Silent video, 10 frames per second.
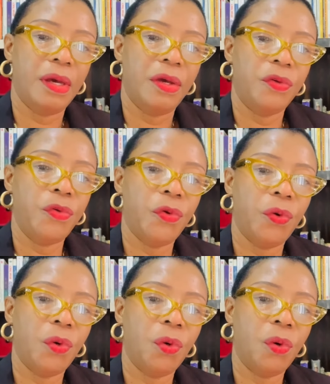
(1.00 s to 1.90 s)

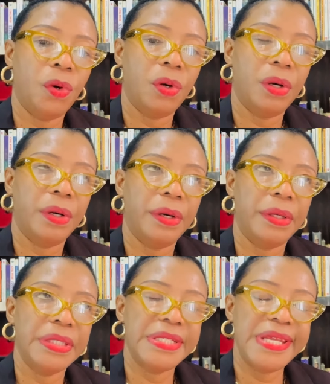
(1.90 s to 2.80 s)
your
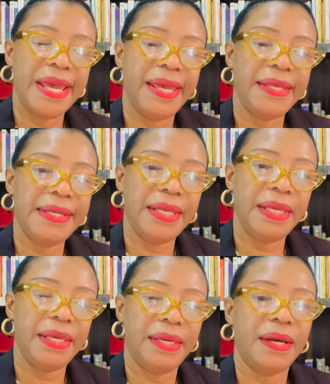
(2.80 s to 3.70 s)

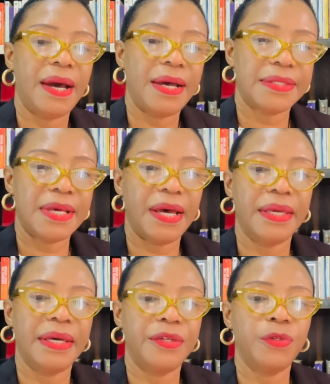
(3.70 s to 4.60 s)
daily
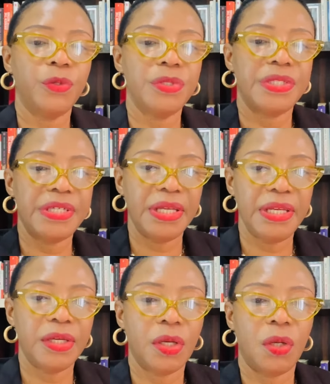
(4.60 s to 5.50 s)
attire, your
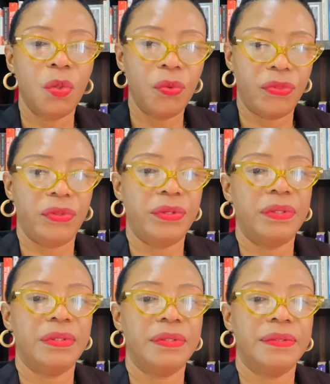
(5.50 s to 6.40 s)
daily clothing,
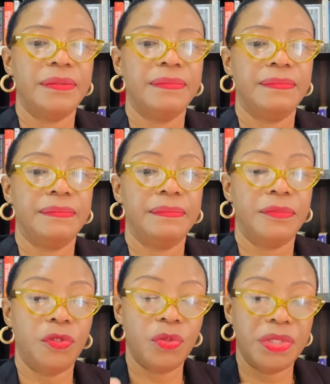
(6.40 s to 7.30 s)

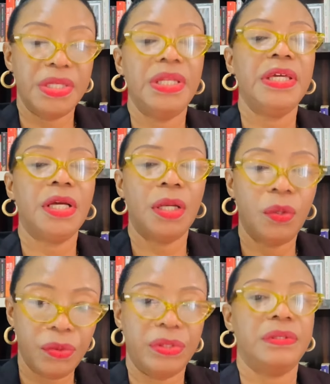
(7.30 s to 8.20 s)
your daily clothing